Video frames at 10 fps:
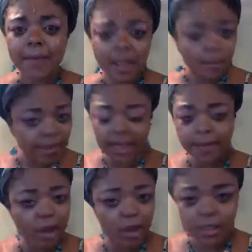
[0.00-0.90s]
been complaining
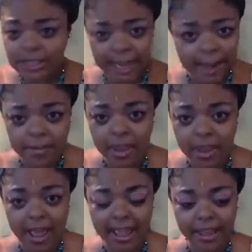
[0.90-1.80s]
my whole damn
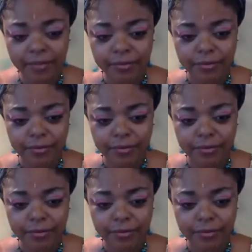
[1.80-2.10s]
life.